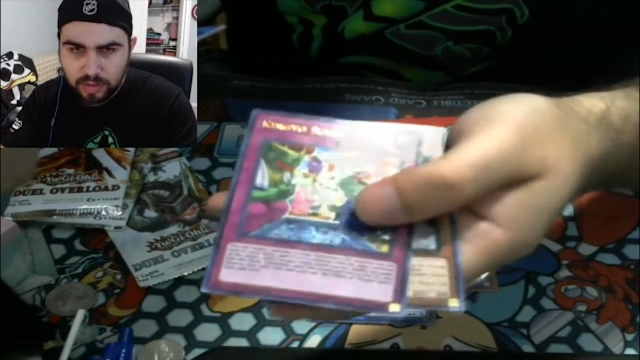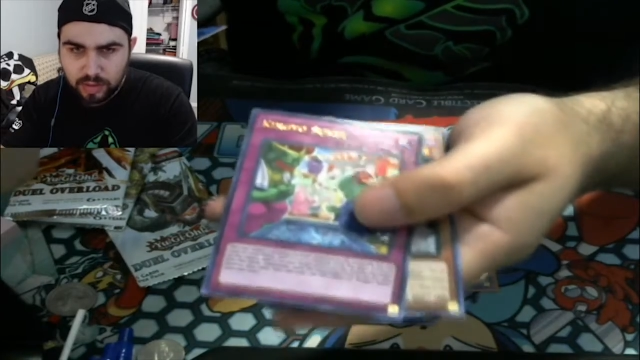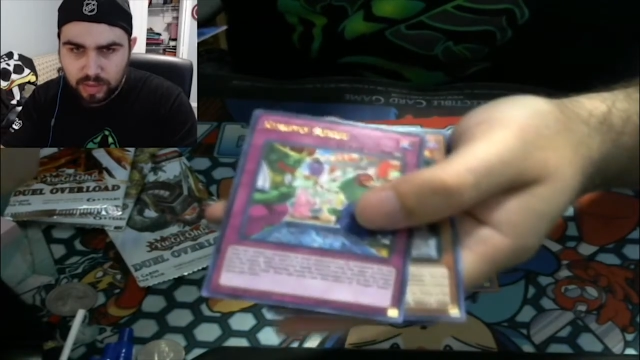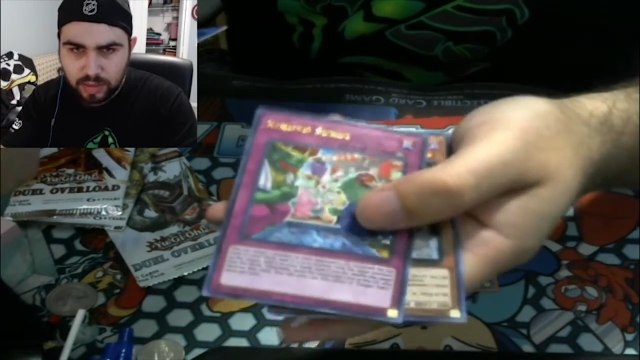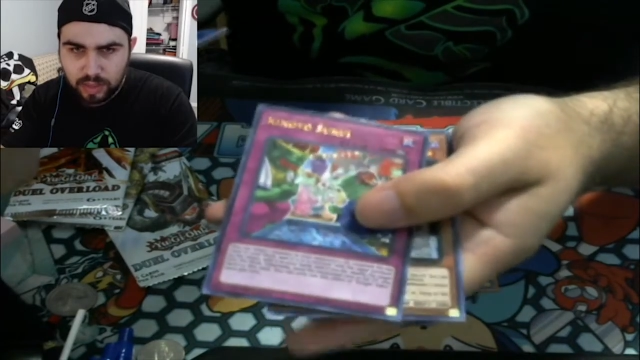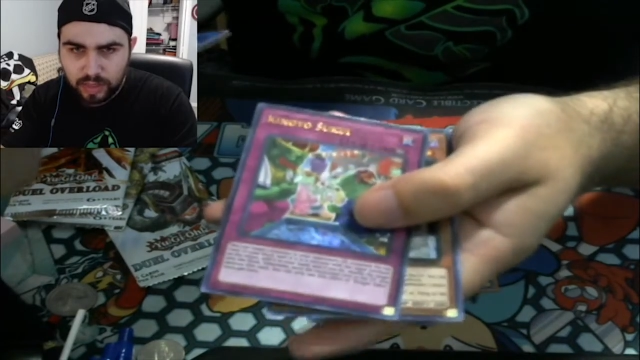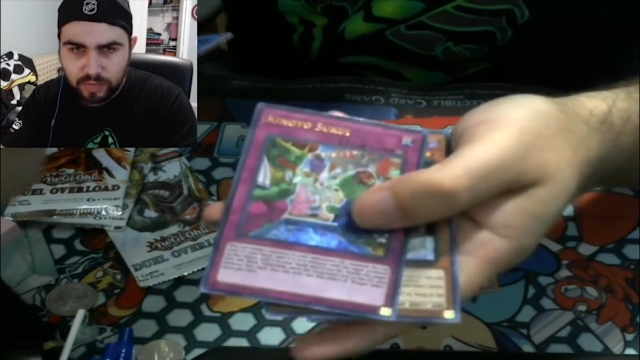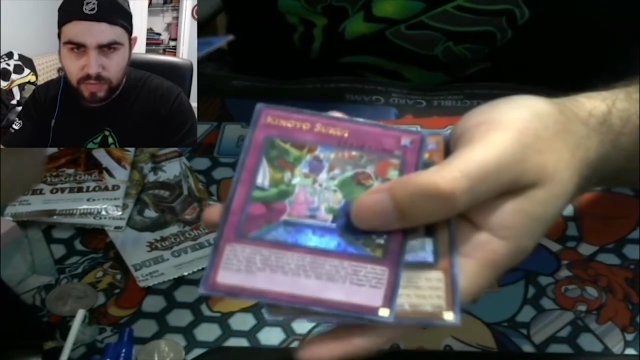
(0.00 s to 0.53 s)

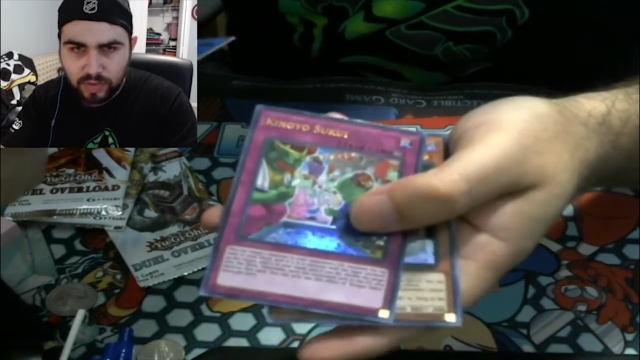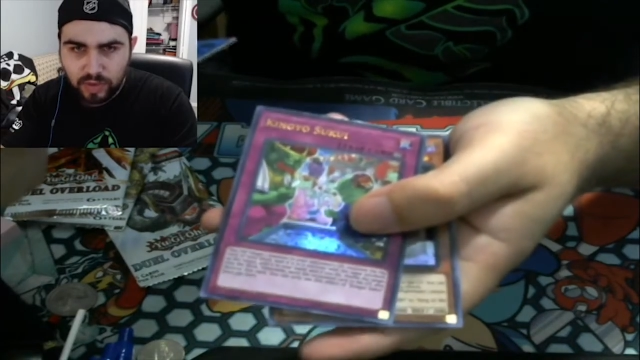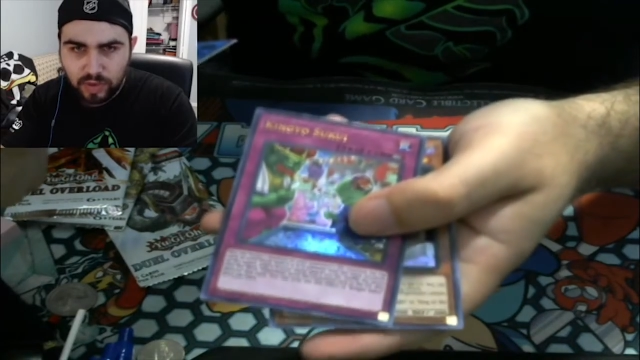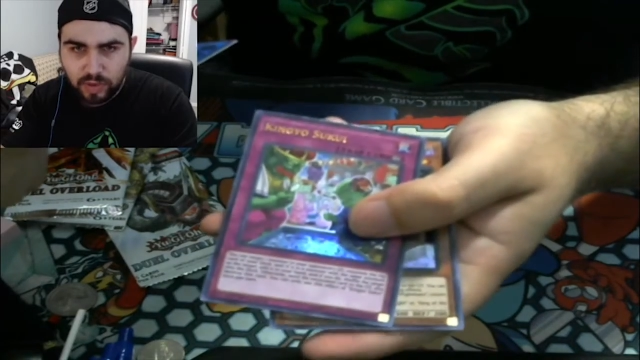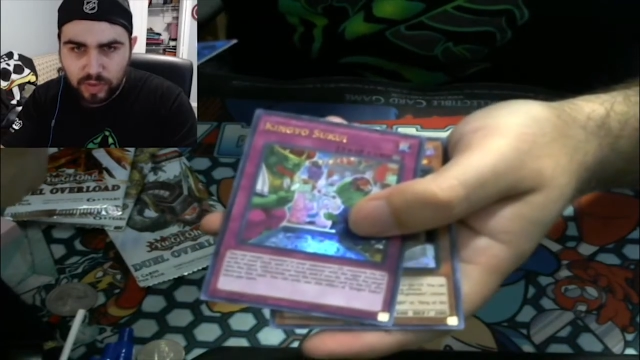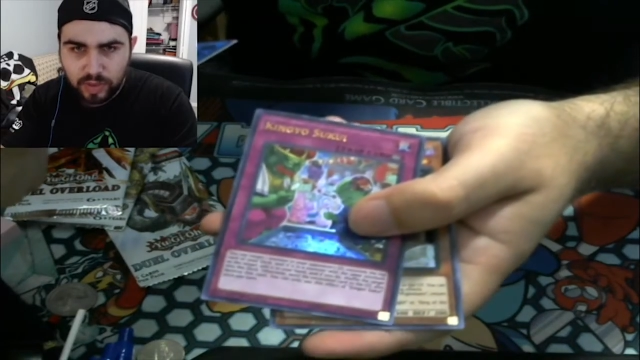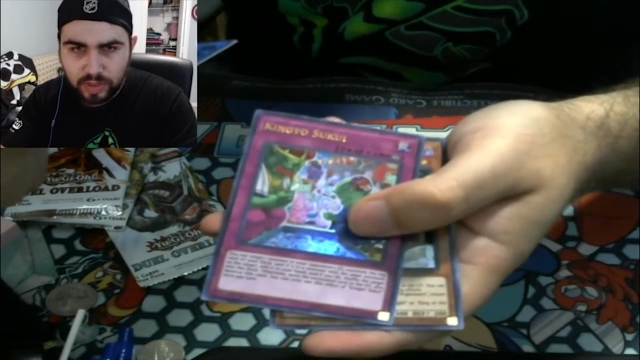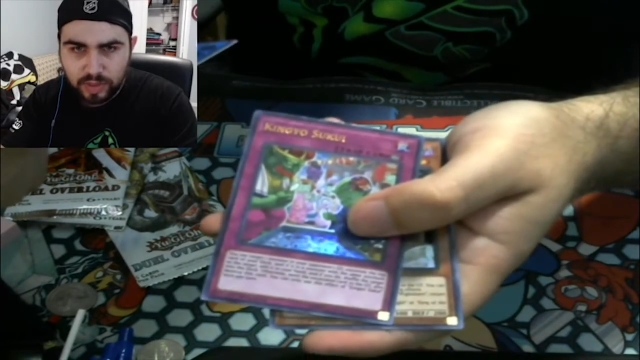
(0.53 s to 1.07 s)
I have
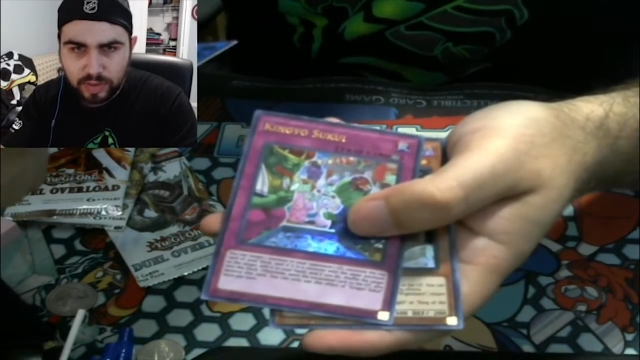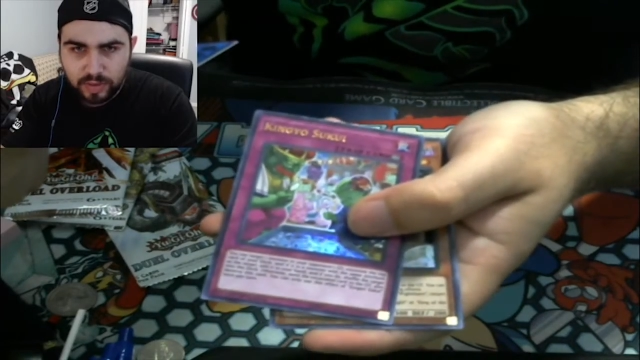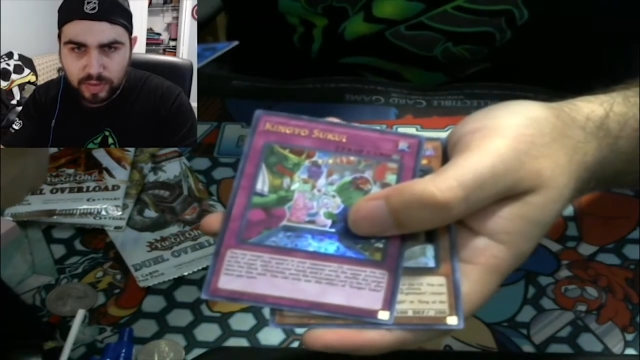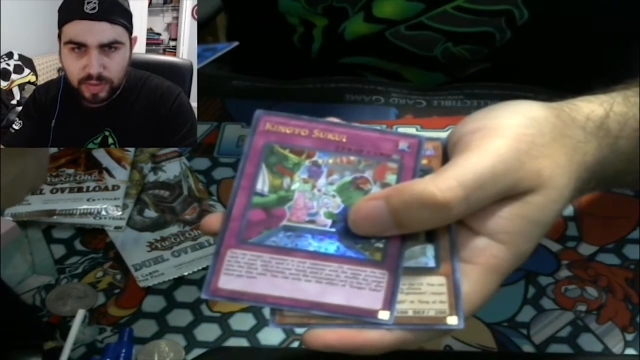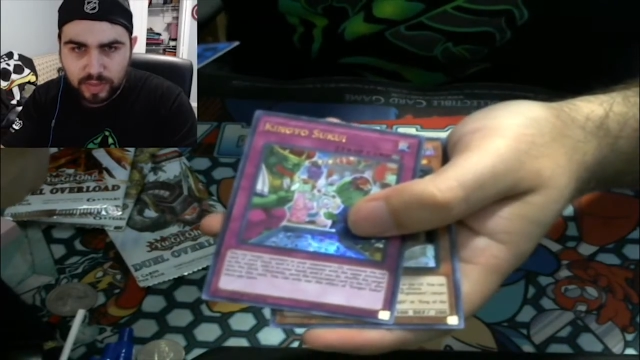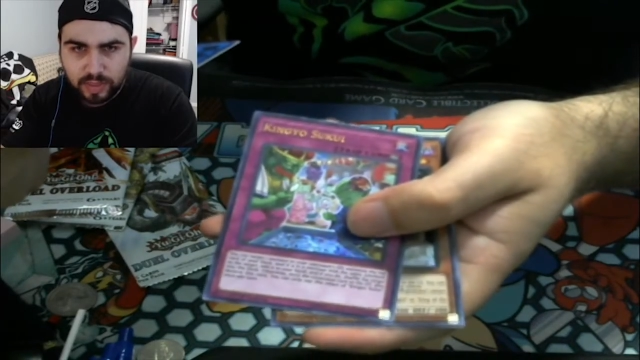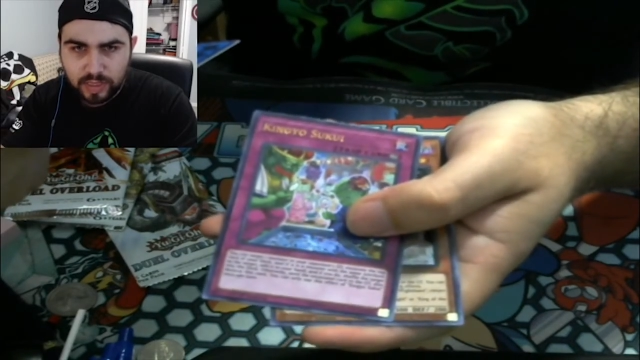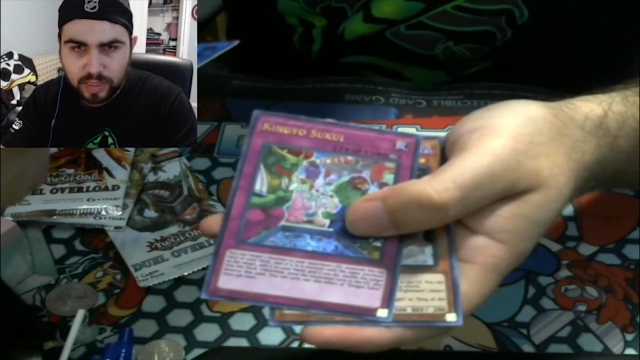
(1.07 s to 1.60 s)
no idea.
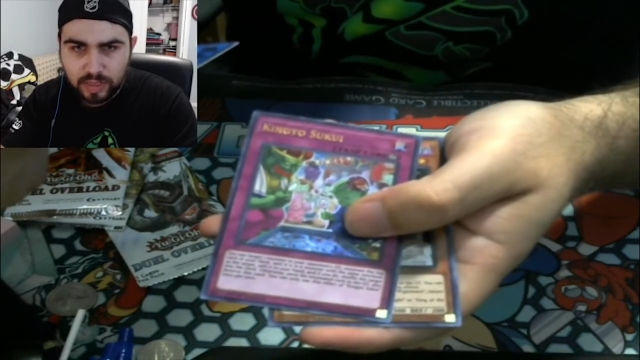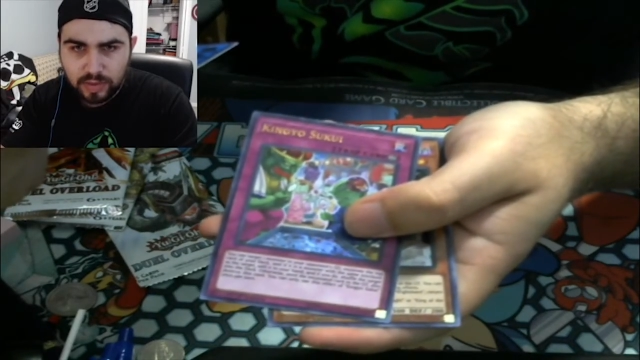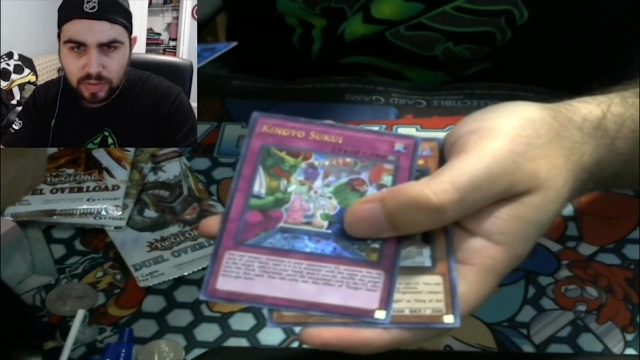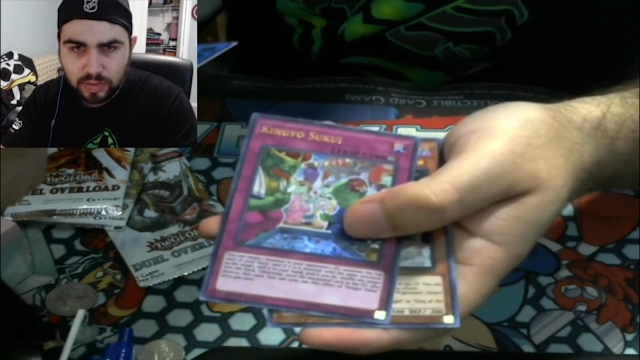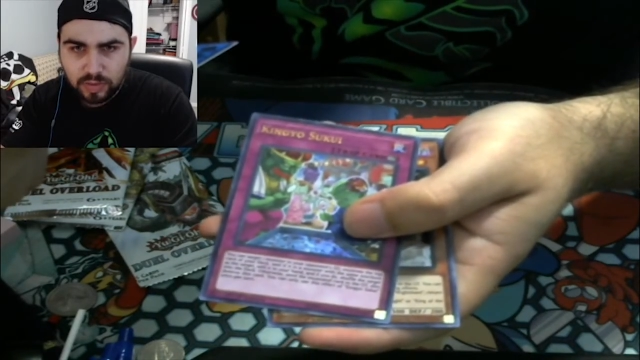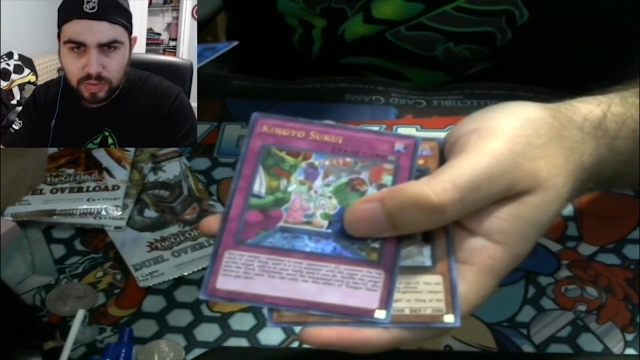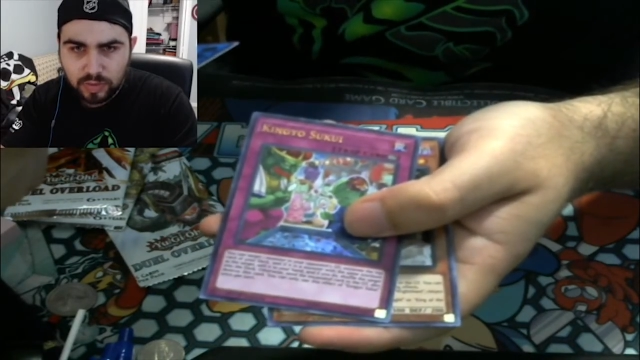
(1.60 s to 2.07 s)
King to